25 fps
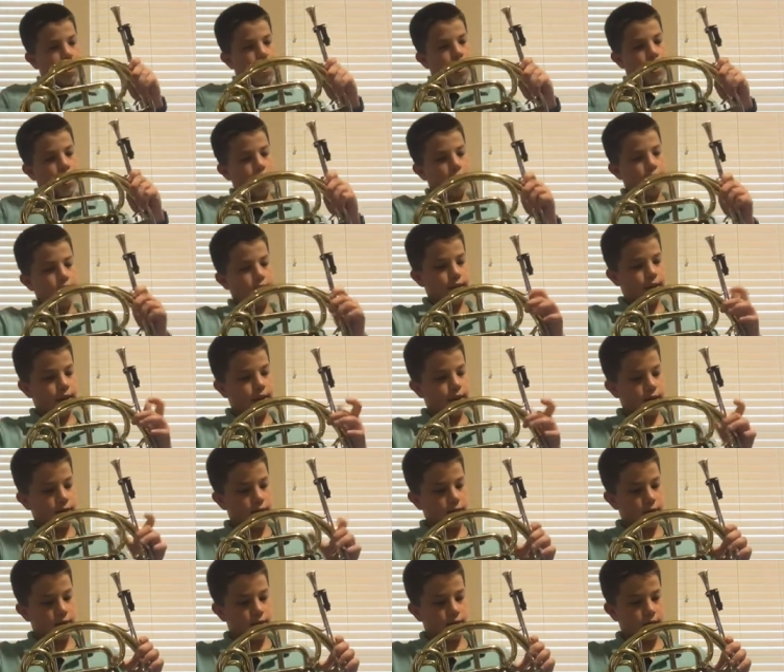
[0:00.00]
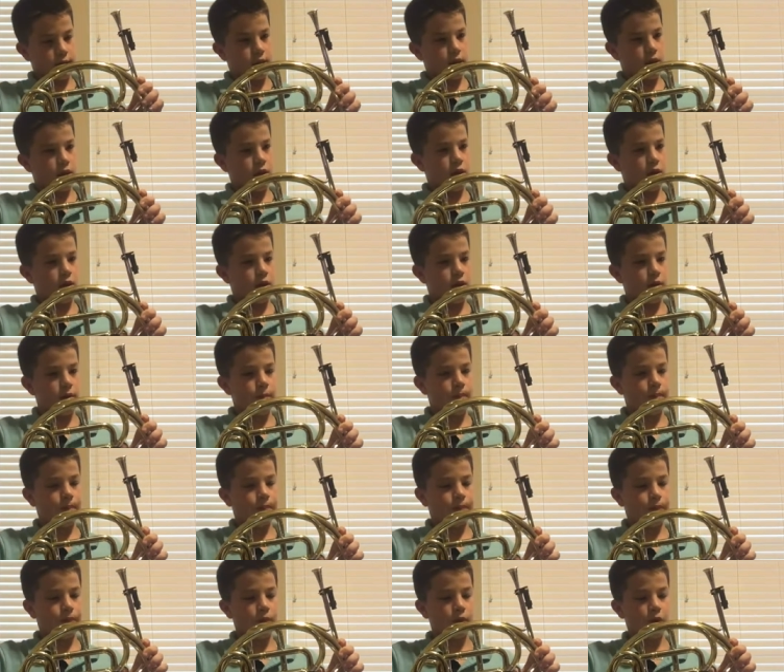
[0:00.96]
another thing is, is
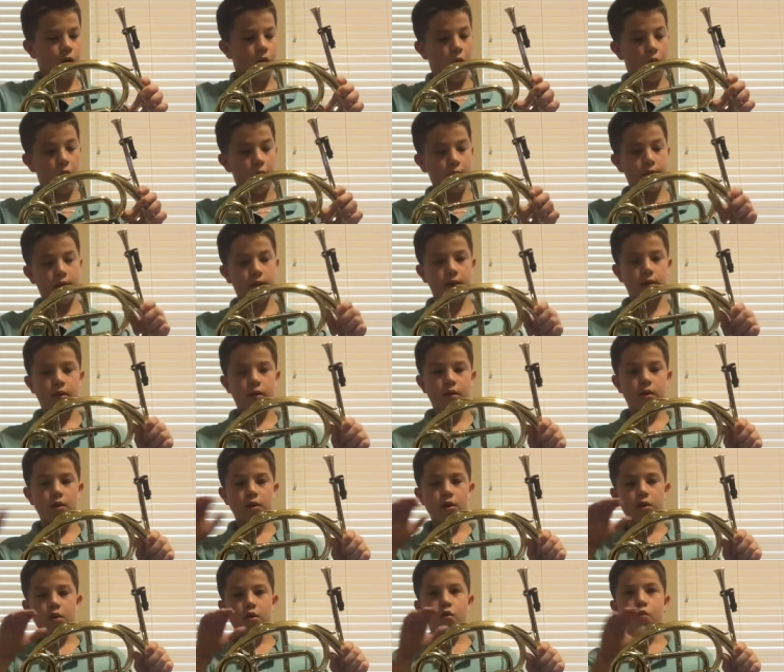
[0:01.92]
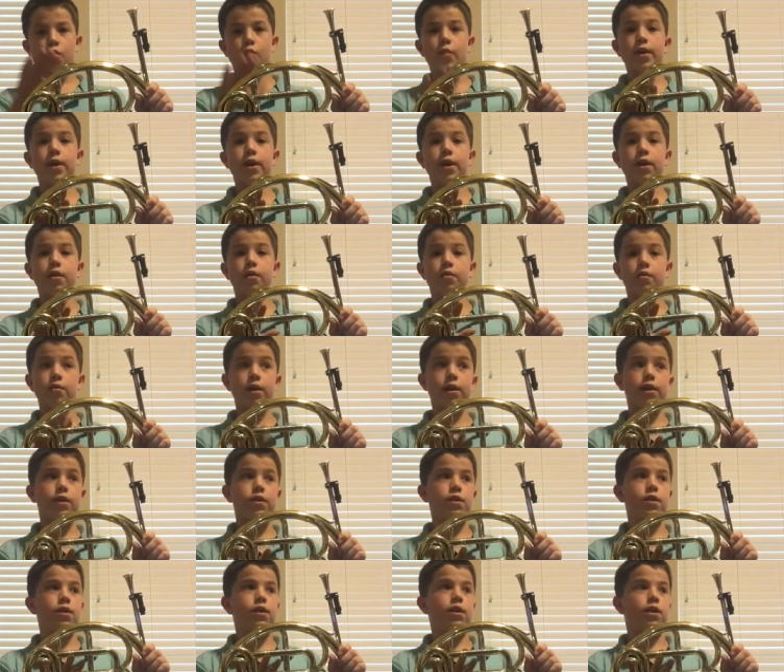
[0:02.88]
on it, we
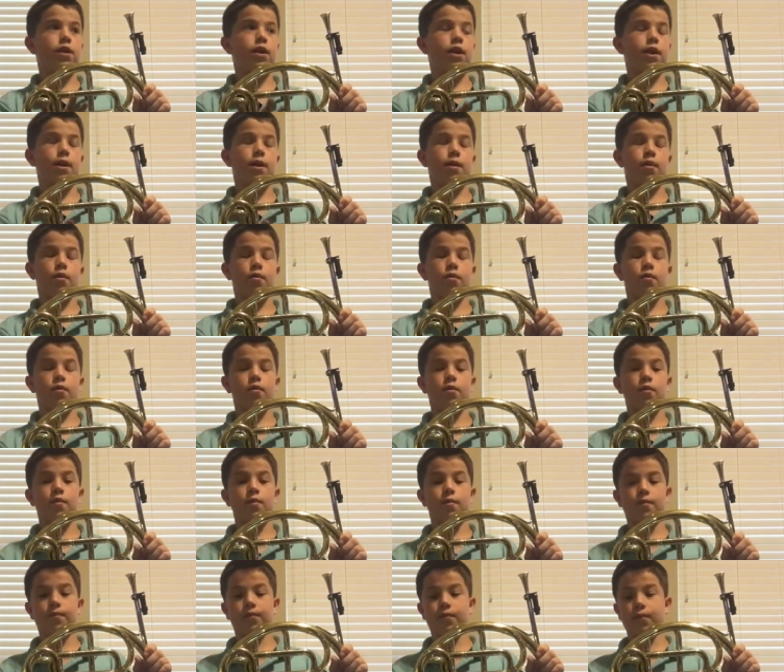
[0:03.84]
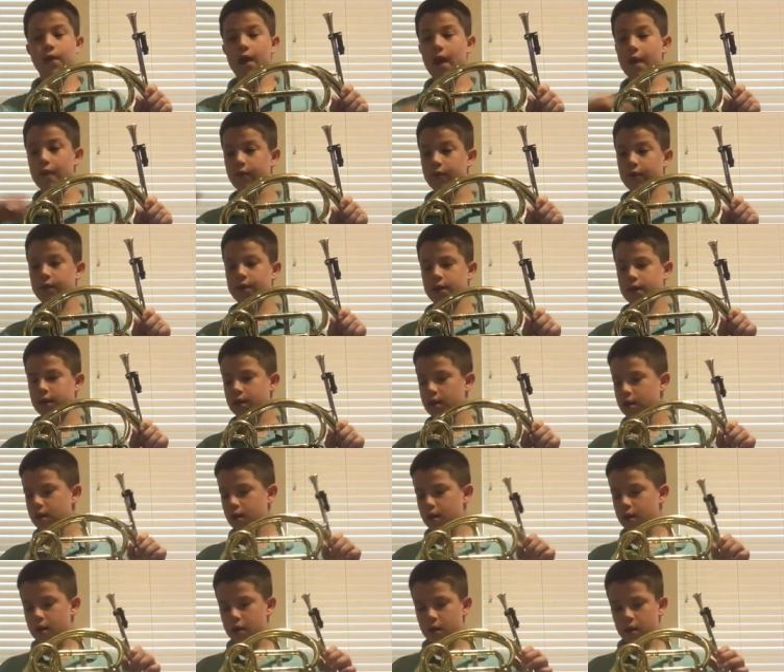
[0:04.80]
grease it and everything.
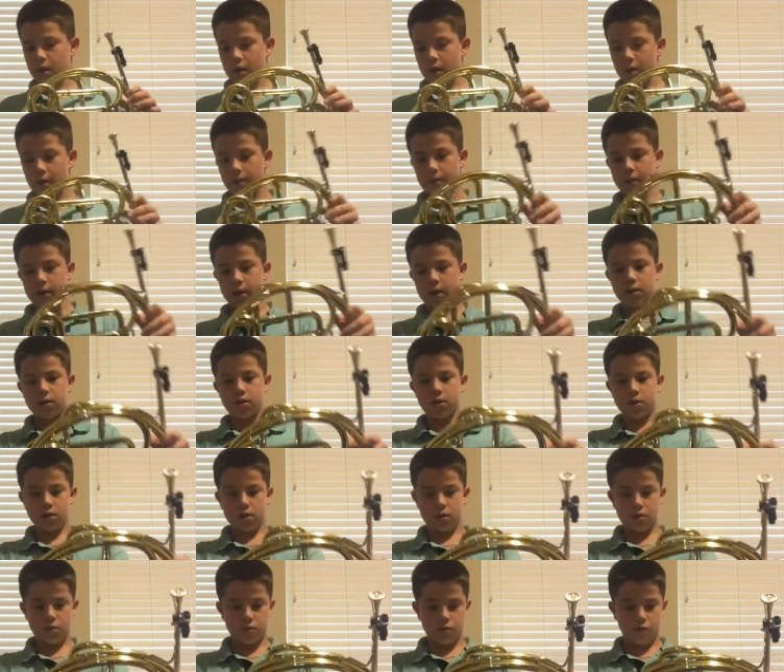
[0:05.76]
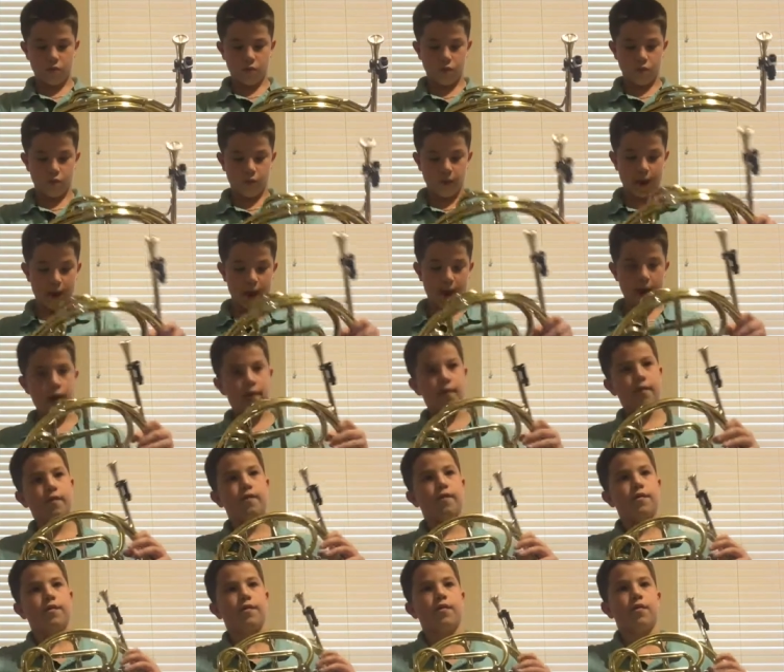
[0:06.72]
But we have,
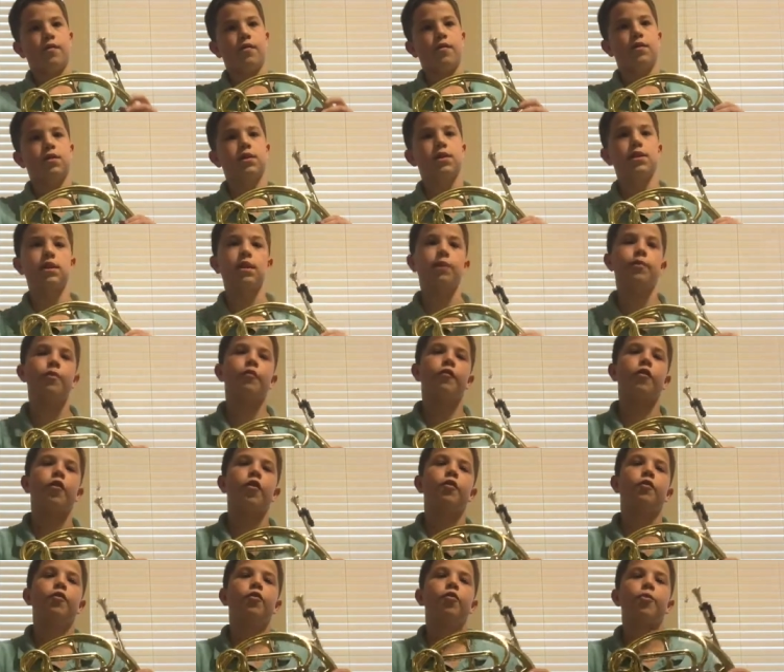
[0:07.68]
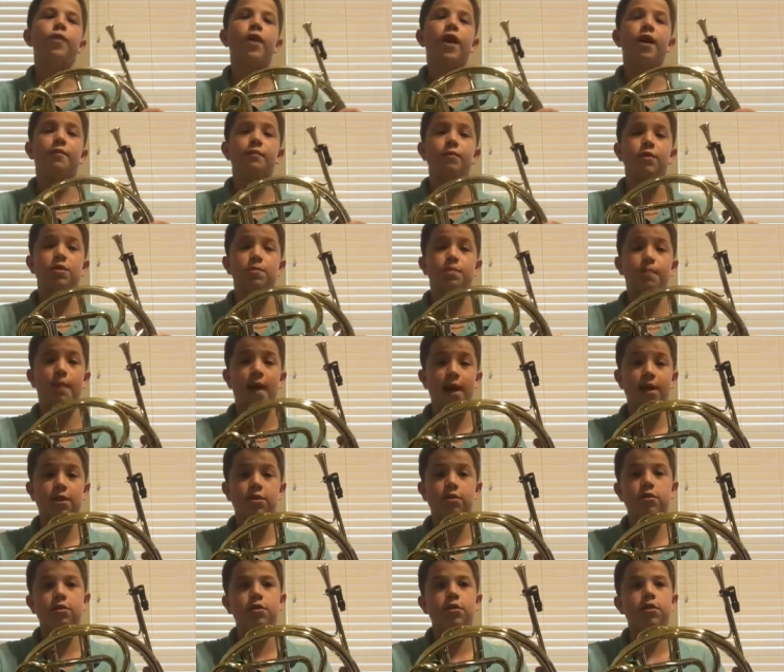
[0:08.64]
since I'm in Fairview, we have Miss
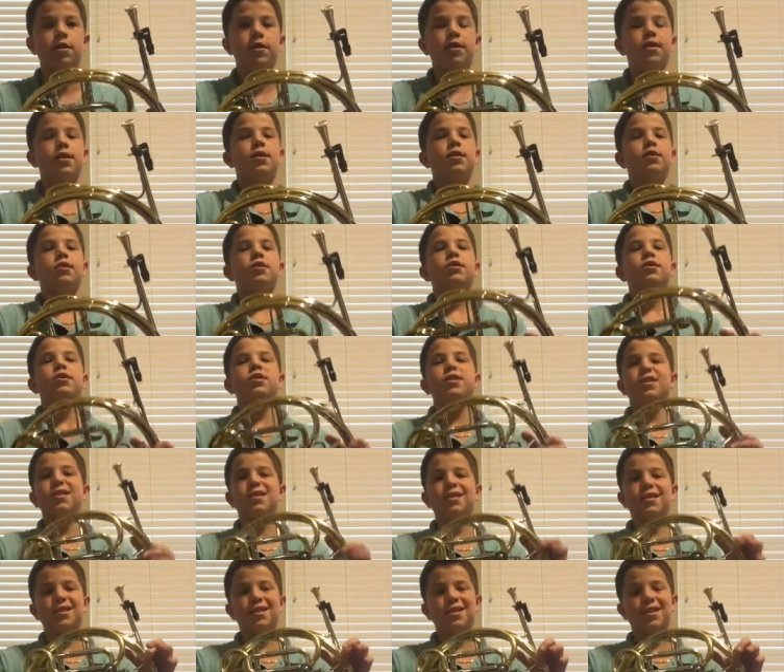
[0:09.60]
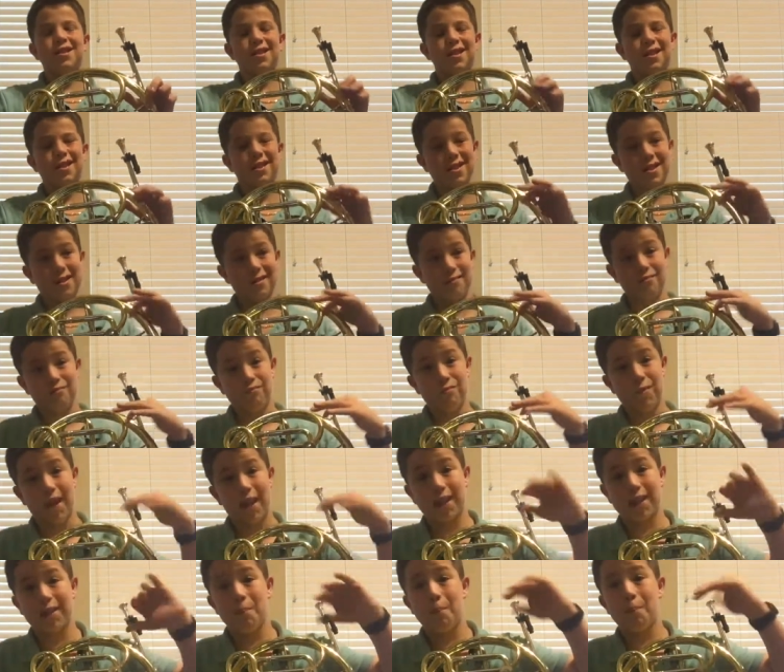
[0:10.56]
Bachelor. She's the
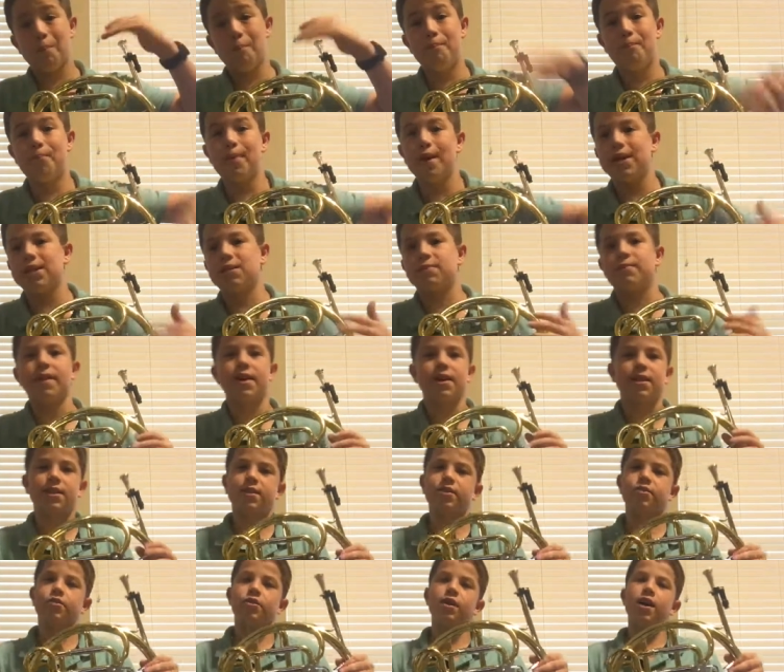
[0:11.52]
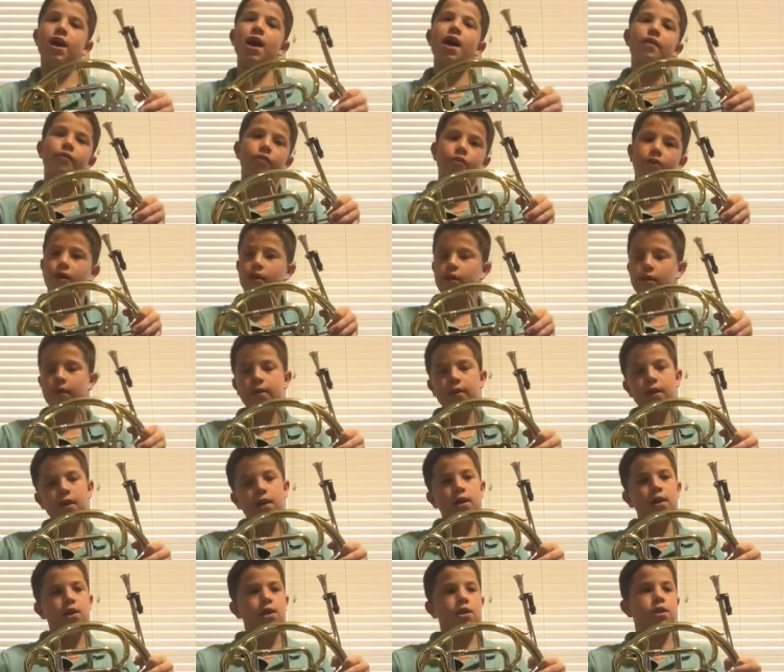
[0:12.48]
like the best band teacher ever.
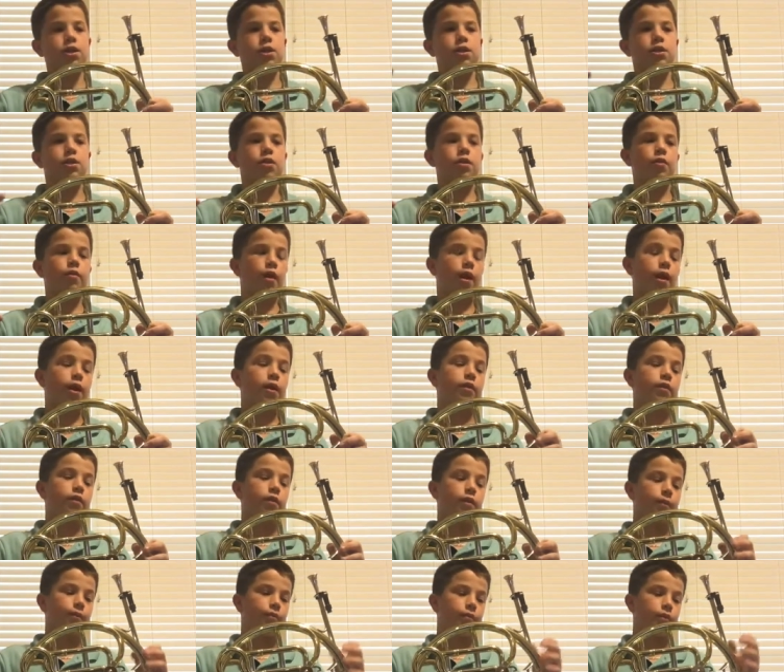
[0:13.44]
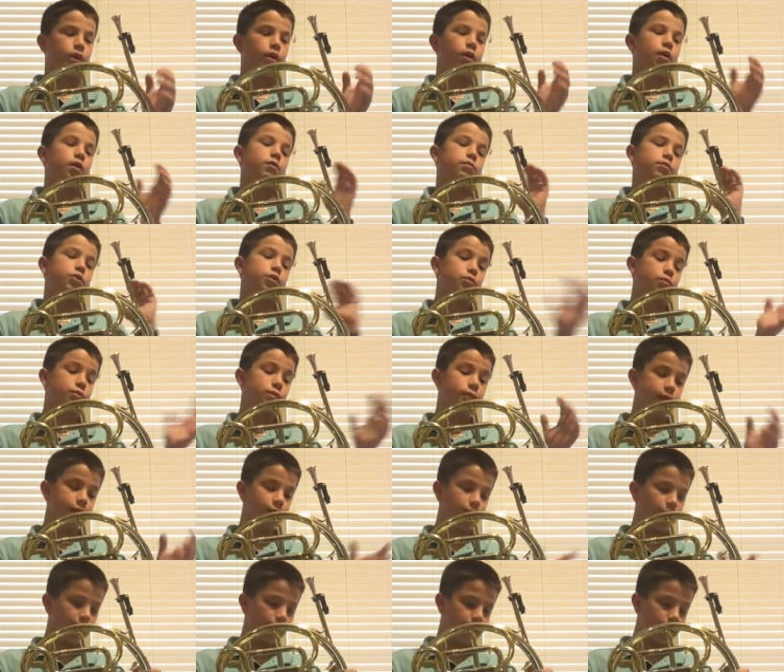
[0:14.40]
She's so nice. Um, she's really
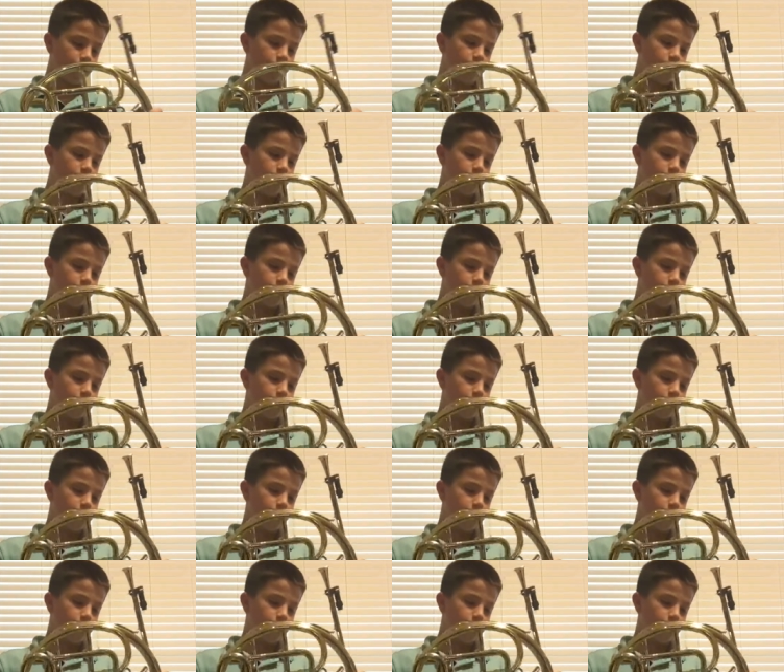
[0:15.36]
good at